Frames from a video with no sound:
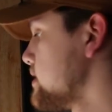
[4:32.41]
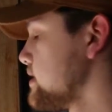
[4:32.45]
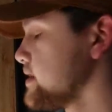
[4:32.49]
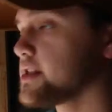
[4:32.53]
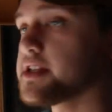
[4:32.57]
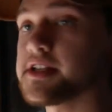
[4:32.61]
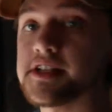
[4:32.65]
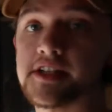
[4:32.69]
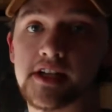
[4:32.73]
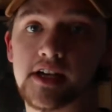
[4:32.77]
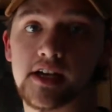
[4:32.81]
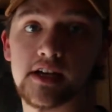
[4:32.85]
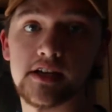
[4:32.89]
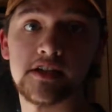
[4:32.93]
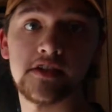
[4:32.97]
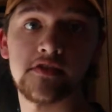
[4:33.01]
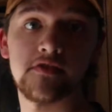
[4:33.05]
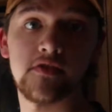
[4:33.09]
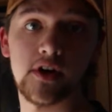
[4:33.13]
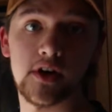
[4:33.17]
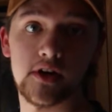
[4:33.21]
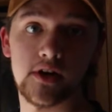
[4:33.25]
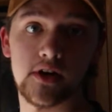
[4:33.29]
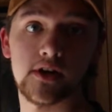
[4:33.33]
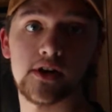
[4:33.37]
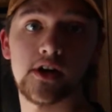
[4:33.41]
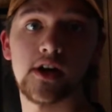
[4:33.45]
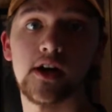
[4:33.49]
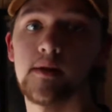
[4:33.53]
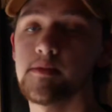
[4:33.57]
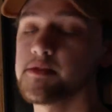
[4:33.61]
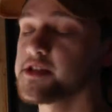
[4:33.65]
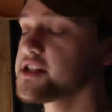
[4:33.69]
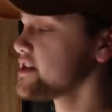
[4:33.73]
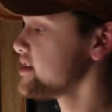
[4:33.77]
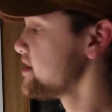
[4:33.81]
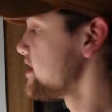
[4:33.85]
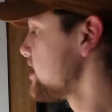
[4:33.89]
to satisfy our
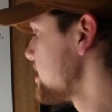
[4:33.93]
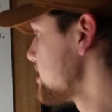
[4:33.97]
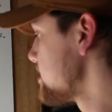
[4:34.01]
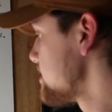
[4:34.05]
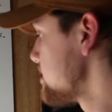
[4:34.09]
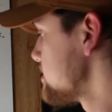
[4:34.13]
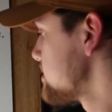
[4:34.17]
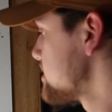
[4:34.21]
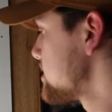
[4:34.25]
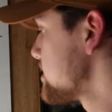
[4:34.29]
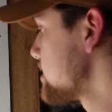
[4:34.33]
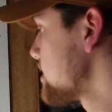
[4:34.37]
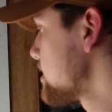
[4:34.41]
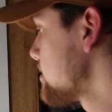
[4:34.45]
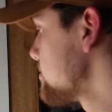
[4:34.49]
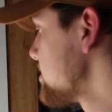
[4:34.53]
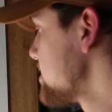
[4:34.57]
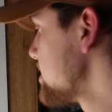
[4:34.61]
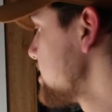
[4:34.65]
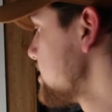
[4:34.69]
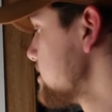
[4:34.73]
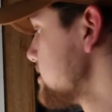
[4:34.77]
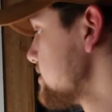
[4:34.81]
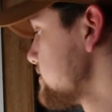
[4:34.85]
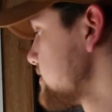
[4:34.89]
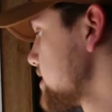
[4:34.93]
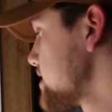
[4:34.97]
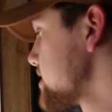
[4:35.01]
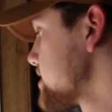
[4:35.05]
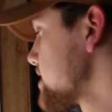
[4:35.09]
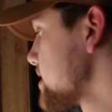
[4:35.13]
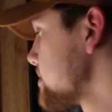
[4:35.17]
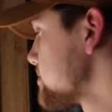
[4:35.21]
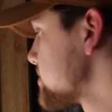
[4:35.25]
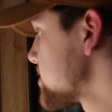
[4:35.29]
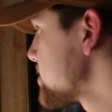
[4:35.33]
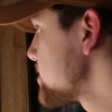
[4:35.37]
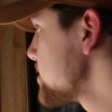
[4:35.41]
common denominator of a
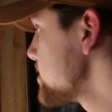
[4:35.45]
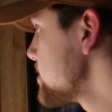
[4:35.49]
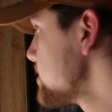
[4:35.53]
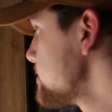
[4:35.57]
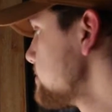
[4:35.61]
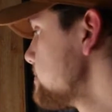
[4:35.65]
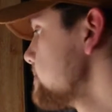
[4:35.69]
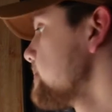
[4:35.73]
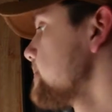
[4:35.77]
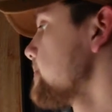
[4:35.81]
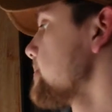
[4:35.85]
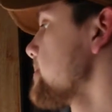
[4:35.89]
times c.